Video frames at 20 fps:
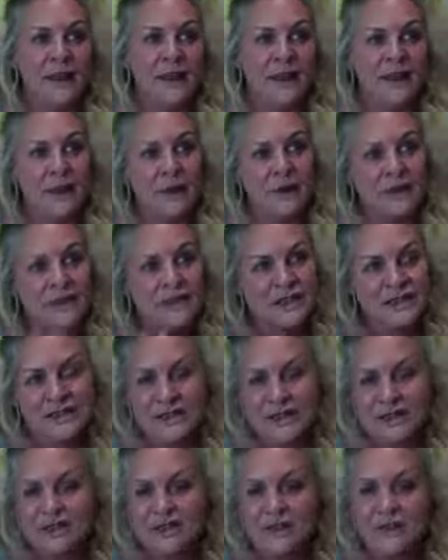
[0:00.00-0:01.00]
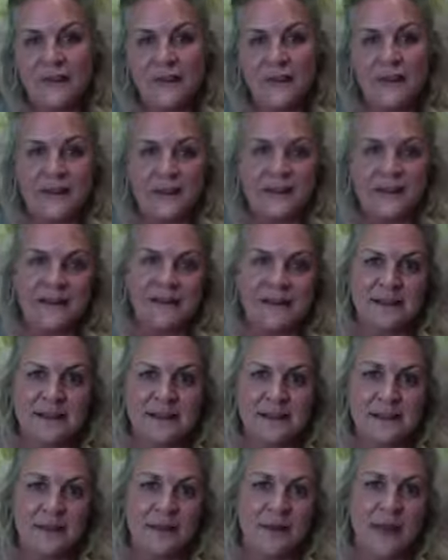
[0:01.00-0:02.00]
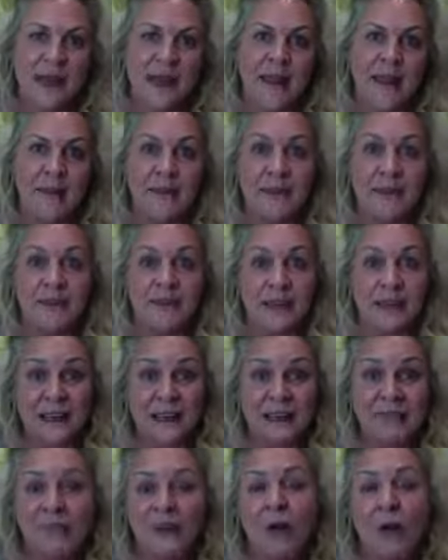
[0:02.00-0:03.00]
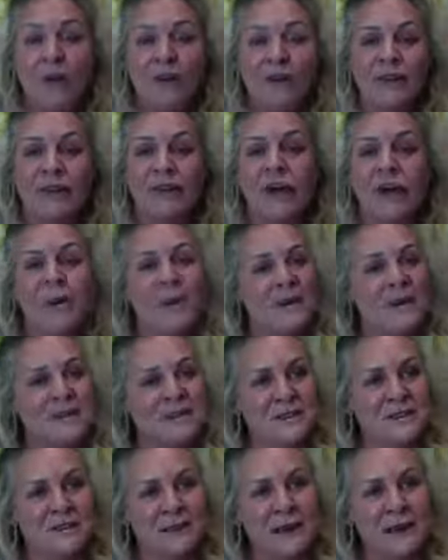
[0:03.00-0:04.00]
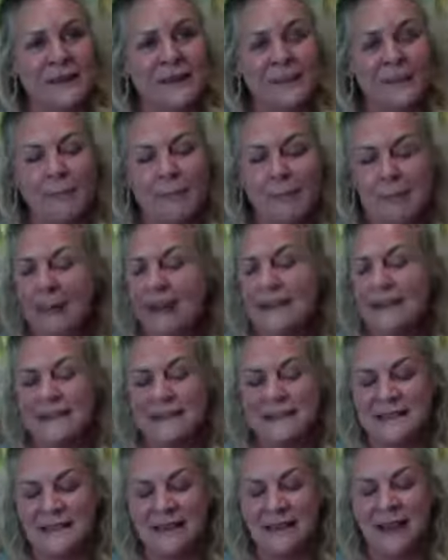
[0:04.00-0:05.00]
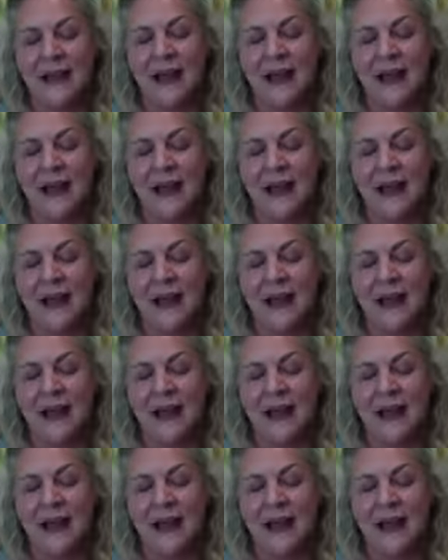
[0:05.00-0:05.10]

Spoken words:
there to teach you the lessons that you came here to evolve and grow into being the best,